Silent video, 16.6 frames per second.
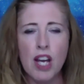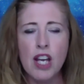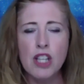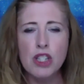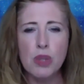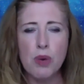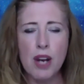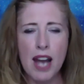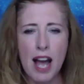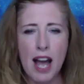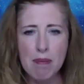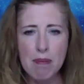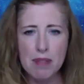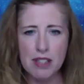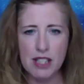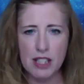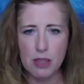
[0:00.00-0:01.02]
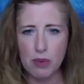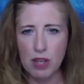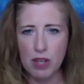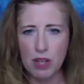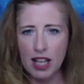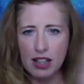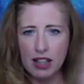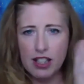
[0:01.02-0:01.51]
So what happens is we
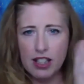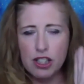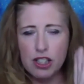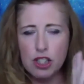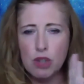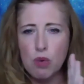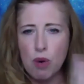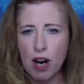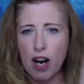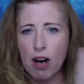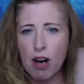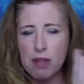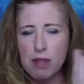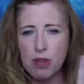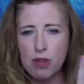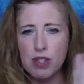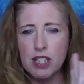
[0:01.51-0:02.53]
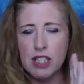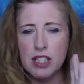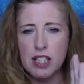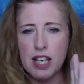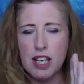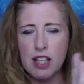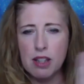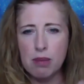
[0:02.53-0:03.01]
get this square between the
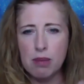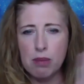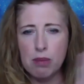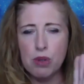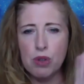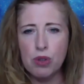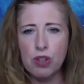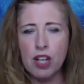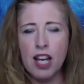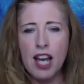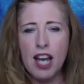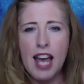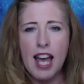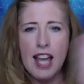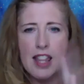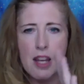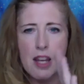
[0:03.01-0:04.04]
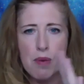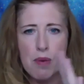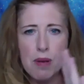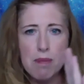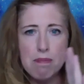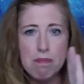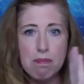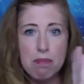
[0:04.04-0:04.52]
sun and the moon, and then
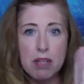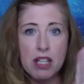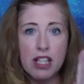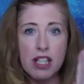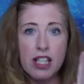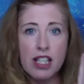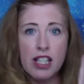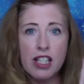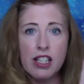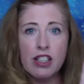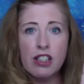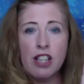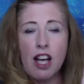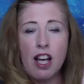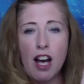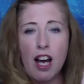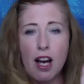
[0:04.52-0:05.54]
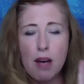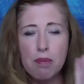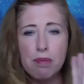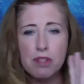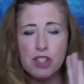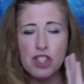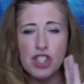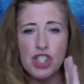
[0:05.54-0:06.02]
we build up
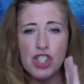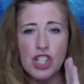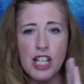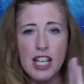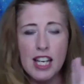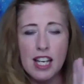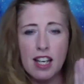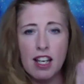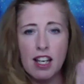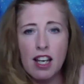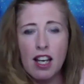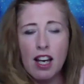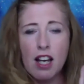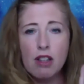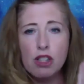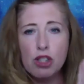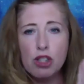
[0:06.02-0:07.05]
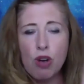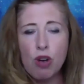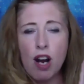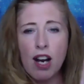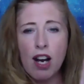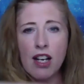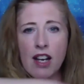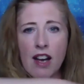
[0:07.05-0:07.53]
chi
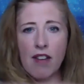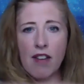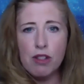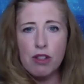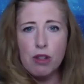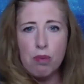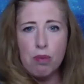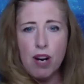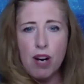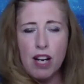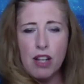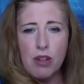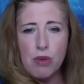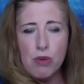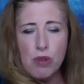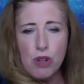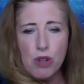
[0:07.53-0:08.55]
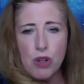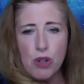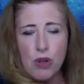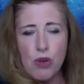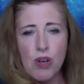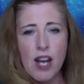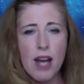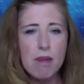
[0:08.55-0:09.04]
strong enough to break
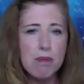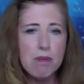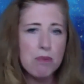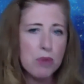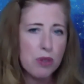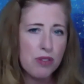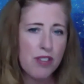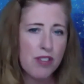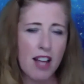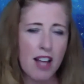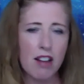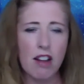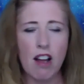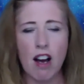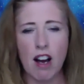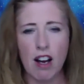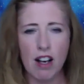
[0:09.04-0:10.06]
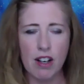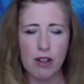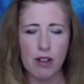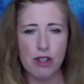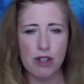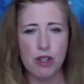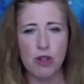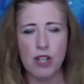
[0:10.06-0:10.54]
through and move that log or
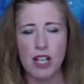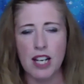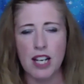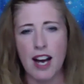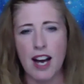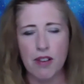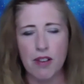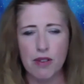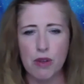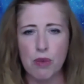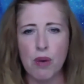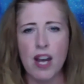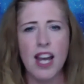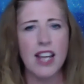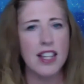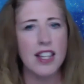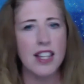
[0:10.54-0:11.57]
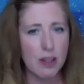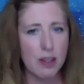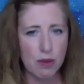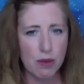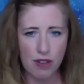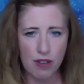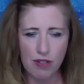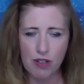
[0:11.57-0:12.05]
tree out of the way, and then the
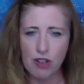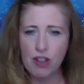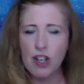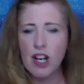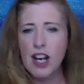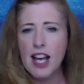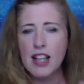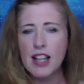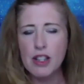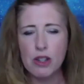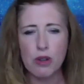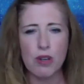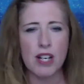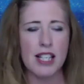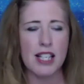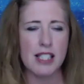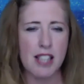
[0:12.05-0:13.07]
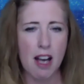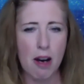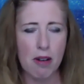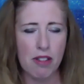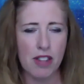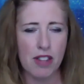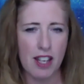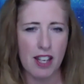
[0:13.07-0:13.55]
river and the creek is
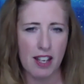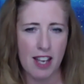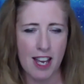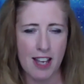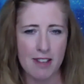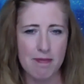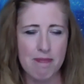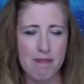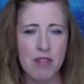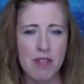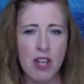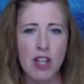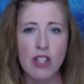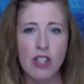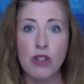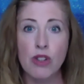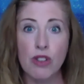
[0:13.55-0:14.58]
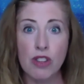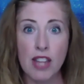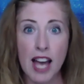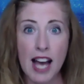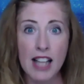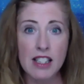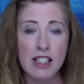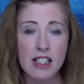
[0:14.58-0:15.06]
healthy again. So
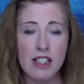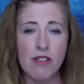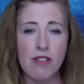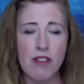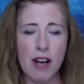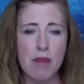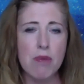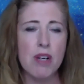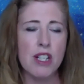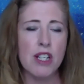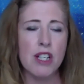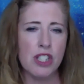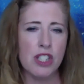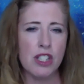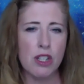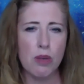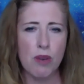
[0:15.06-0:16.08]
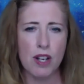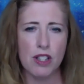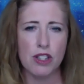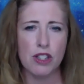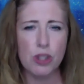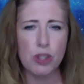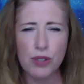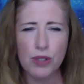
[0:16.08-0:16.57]
that's the vibration you want
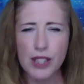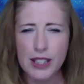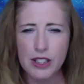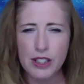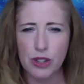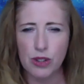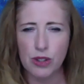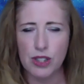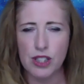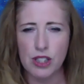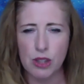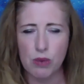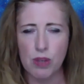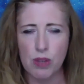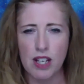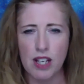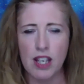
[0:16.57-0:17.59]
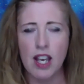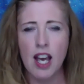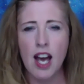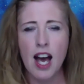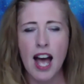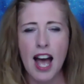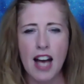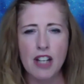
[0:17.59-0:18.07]
to tune into this week
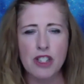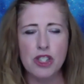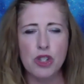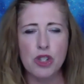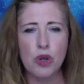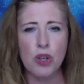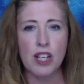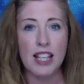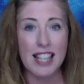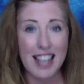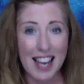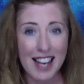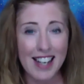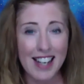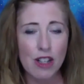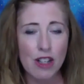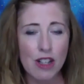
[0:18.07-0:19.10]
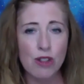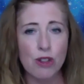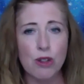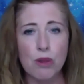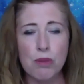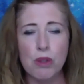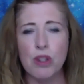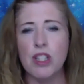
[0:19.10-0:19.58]
as you're getting your
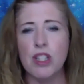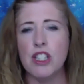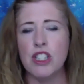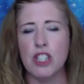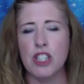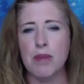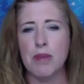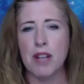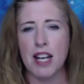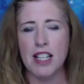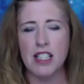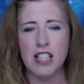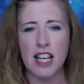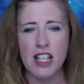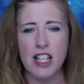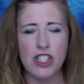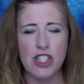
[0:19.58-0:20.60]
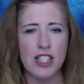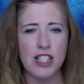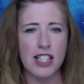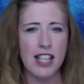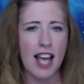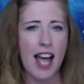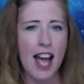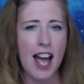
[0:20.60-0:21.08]
new moon in Gemini intentions
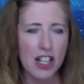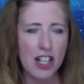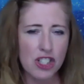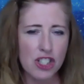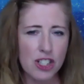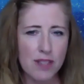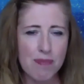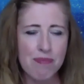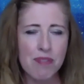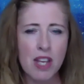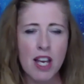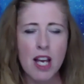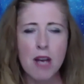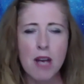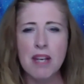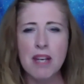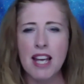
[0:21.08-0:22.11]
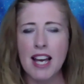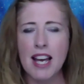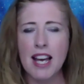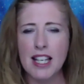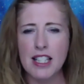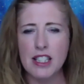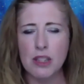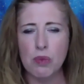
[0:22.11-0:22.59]
into action
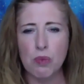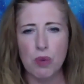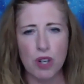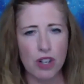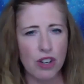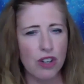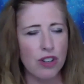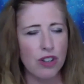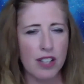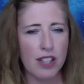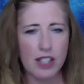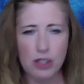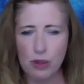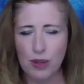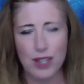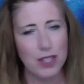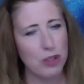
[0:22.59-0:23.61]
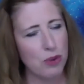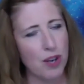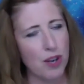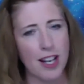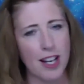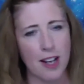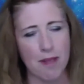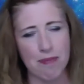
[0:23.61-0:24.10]
because we're in
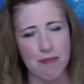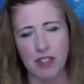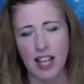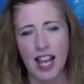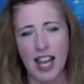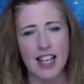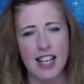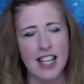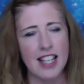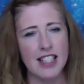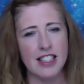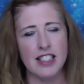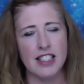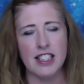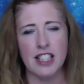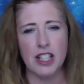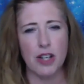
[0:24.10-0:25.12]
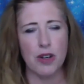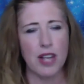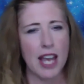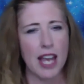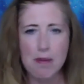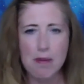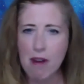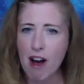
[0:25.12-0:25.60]
2020 and it's, you know,
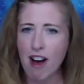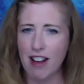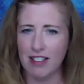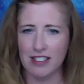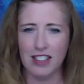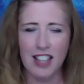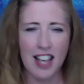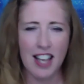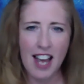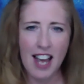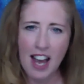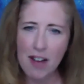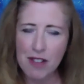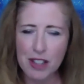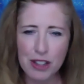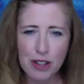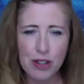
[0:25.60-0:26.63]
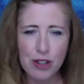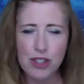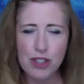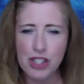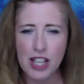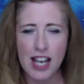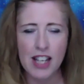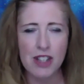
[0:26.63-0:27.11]
game on. Every lunar
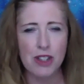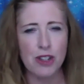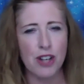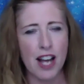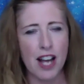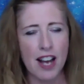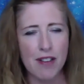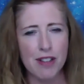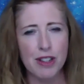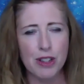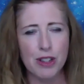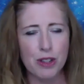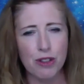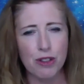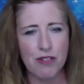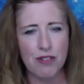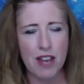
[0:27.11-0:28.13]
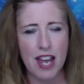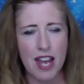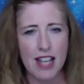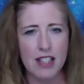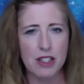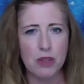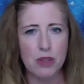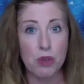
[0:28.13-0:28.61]
cycle, every lunar
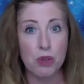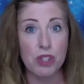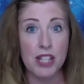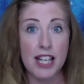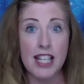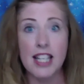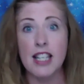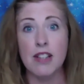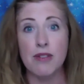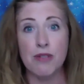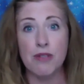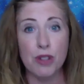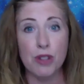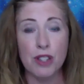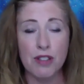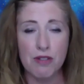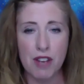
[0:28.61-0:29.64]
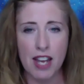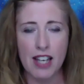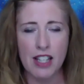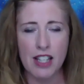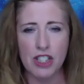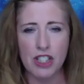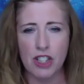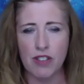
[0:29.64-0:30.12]
phase, we're taking full
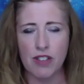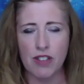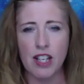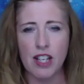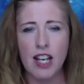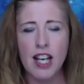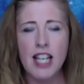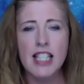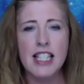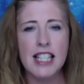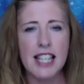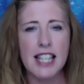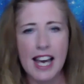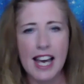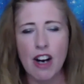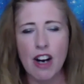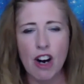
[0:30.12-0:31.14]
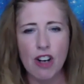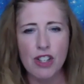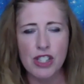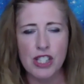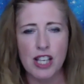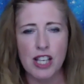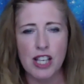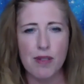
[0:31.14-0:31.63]
advantage of it to get
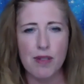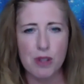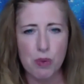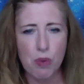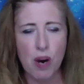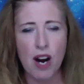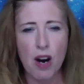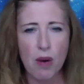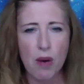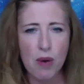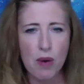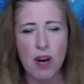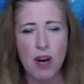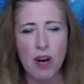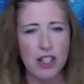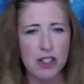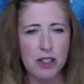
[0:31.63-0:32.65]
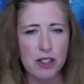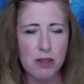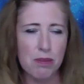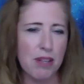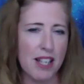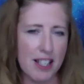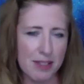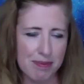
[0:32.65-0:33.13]
ourselves where we want to
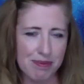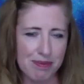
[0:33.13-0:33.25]
be.